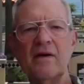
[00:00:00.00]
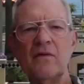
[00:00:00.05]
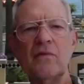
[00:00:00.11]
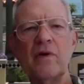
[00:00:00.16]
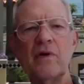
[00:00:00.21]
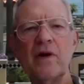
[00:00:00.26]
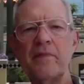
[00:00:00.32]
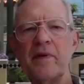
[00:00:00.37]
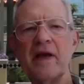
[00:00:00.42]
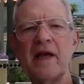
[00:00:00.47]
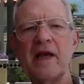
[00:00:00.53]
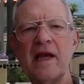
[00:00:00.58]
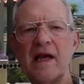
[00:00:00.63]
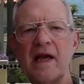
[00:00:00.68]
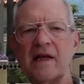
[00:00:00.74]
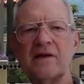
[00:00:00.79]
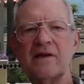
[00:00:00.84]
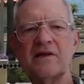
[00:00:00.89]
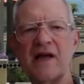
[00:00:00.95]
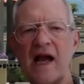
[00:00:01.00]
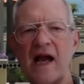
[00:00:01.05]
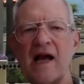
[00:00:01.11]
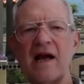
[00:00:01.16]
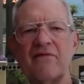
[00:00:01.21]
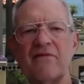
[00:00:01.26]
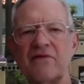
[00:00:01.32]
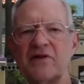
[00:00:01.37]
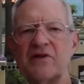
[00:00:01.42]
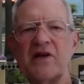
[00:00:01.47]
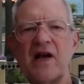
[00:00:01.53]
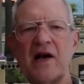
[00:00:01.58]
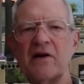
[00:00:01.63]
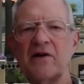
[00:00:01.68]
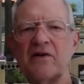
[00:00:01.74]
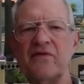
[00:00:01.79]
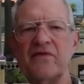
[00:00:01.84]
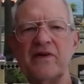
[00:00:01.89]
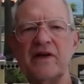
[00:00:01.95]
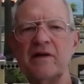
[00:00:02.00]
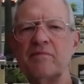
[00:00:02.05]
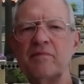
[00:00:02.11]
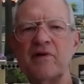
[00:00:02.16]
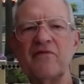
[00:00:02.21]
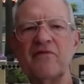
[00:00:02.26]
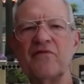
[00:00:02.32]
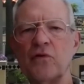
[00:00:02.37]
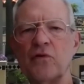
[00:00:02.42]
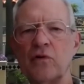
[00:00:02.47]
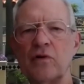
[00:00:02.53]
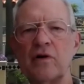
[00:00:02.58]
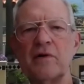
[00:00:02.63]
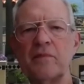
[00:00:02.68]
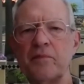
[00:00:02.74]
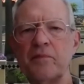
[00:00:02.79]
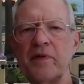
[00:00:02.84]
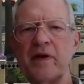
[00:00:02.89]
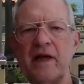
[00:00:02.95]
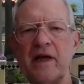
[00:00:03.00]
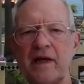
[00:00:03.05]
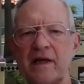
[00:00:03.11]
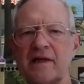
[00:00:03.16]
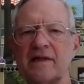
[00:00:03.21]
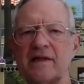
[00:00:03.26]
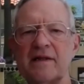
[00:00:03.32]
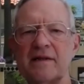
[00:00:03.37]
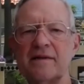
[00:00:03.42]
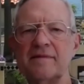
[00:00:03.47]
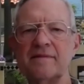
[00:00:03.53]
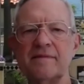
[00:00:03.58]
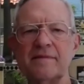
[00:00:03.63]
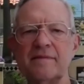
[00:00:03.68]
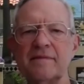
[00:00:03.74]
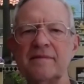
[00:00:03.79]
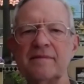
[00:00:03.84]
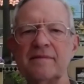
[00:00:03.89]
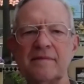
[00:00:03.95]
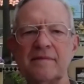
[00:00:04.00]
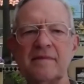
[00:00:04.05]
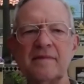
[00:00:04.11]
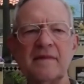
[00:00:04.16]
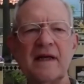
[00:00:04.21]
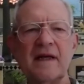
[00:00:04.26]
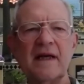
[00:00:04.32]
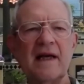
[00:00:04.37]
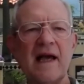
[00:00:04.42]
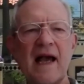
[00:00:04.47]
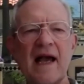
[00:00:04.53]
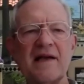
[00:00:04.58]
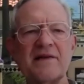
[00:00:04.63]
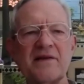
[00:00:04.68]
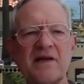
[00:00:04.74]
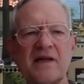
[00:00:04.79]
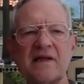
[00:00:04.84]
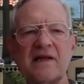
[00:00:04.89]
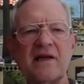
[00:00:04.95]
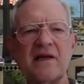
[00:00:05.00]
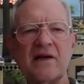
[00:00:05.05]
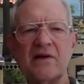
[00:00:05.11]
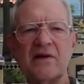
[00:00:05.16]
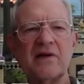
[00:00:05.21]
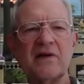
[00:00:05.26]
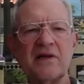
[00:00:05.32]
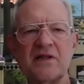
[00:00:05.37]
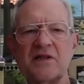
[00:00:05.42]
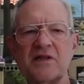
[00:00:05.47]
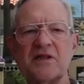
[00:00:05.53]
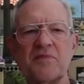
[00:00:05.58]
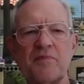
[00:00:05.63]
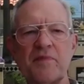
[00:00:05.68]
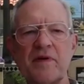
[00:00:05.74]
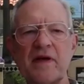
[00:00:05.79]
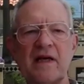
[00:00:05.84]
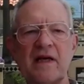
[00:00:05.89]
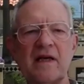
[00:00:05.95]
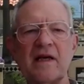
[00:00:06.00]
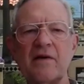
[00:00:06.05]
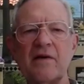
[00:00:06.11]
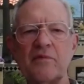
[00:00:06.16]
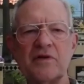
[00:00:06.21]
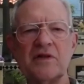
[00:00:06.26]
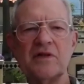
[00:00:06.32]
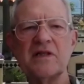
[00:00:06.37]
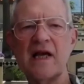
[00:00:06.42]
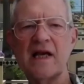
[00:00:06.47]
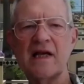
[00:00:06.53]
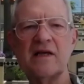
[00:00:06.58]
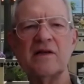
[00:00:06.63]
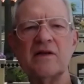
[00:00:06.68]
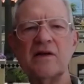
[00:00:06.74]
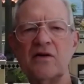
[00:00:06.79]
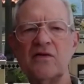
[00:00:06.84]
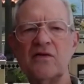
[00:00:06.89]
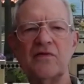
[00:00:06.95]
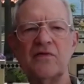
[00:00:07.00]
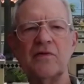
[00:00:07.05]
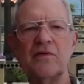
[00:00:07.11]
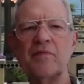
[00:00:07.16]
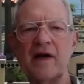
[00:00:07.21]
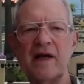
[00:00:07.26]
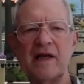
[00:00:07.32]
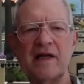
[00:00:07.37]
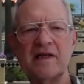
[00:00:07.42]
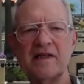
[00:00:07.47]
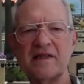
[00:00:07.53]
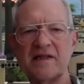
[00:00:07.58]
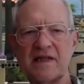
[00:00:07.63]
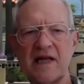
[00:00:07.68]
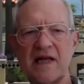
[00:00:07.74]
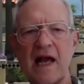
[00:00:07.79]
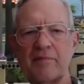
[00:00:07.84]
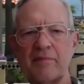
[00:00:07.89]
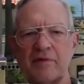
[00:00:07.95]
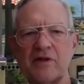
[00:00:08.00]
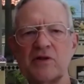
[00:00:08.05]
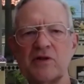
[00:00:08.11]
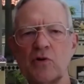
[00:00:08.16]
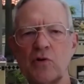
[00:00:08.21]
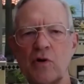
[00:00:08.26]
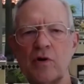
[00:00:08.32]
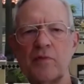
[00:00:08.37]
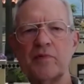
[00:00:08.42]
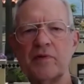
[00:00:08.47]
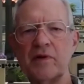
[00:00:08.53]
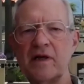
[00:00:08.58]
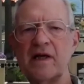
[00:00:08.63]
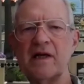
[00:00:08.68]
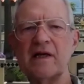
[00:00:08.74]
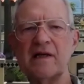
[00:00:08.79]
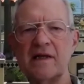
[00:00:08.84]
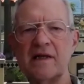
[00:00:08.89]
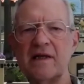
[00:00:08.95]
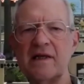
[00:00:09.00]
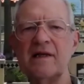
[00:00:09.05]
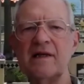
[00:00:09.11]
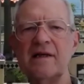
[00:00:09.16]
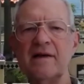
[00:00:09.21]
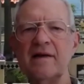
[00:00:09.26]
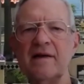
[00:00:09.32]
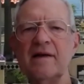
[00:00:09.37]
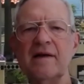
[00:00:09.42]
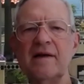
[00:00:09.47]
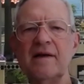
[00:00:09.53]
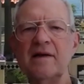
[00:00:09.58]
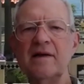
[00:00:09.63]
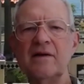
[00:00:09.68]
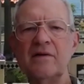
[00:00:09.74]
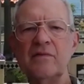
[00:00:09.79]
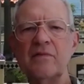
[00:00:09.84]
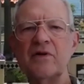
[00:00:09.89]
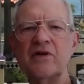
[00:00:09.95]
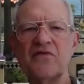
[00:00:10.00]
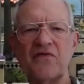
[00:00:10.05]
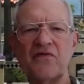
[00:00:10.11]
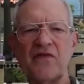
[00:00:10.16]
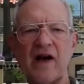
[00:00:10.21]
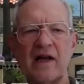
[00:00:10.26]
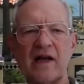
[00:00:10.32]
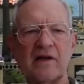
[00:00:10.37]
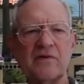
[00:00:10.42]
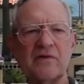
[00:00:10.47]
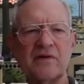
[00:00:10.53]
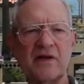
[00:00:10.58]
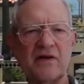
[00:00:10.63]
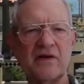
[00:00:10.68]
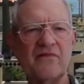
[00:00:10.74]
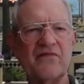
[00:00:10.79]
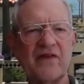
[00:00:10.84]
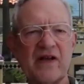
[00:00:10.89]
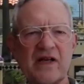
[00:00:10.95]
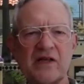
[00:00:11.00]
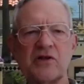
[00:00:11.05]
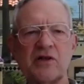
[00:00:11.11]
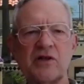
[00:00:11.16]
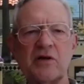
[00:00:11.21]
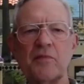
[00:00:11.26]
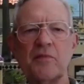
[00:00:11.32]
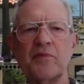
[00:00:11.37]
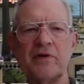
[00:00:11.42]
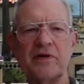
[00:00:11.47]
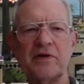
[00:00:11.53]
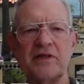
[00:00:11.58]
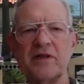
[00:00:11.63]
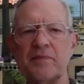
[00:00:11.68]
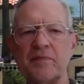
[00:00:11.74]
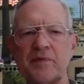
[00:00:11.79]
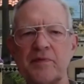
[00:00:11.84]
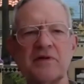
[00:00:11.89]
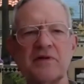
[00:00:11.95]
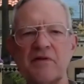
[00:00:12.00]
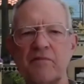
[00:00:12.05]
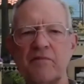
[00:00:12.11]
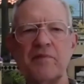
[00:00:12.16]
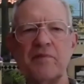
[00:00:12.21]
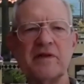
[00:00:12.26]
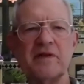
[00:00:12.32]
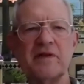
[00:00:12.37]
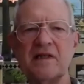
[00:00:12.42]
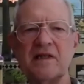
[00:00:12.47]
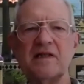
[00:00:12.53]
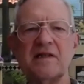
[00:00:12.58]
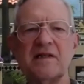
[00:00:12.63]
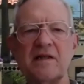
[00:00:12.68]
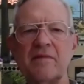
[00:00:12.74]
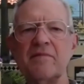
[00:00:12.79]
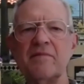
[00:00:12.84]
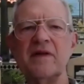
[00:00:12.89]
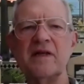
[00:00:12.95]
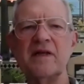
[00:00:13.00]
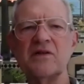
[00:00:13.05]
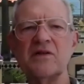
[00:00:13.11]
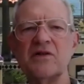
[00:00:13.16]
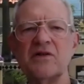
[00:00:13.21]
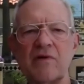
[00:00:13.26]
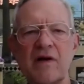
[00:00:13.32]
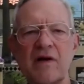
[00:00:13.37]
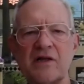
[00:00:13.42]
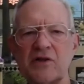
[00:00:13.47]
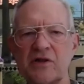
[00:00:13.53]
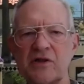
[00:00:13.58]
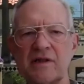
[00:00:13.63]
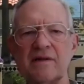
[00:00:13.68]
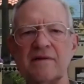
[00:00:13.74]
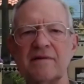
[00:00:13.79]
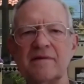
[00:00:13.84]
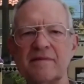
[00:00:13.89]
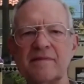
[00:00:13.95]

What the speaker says: We began to average out of it before it peaked. As it neared its peak, it was taken over by an established corporate entity which followed conventional principles of business administration.